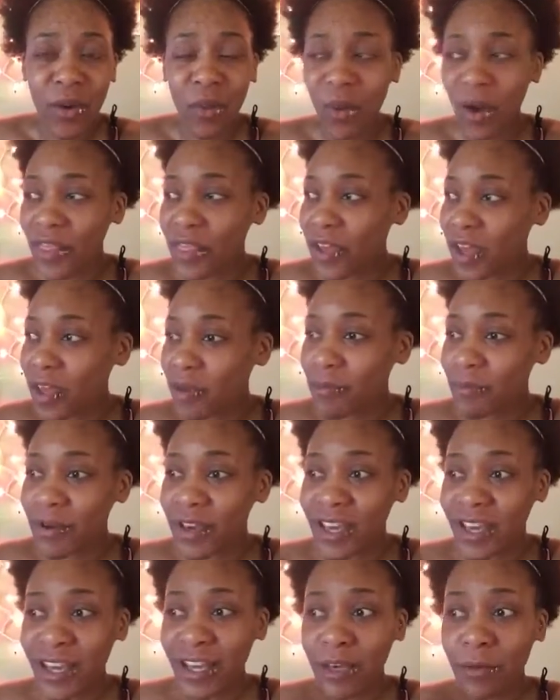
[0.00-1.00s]
Whether it
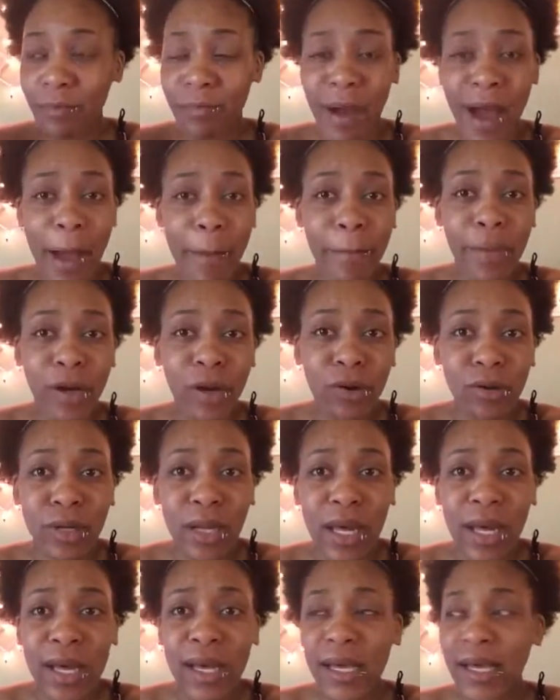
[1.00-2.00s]
be
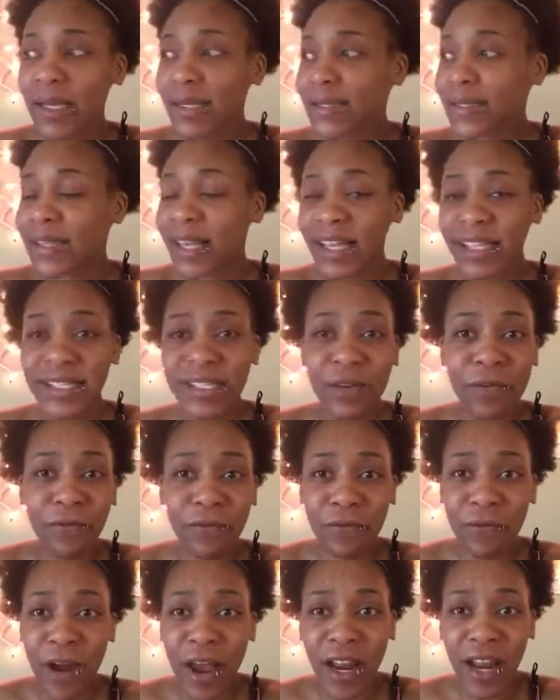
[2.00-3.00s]
bipolar,
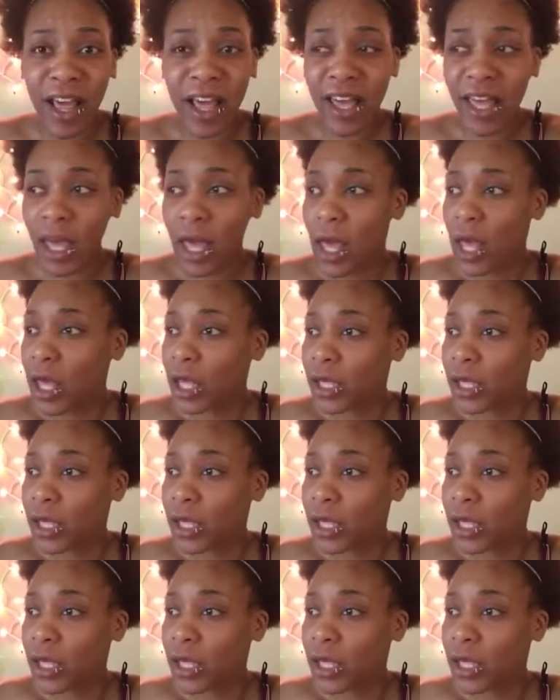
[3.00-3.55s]
schizophrenic,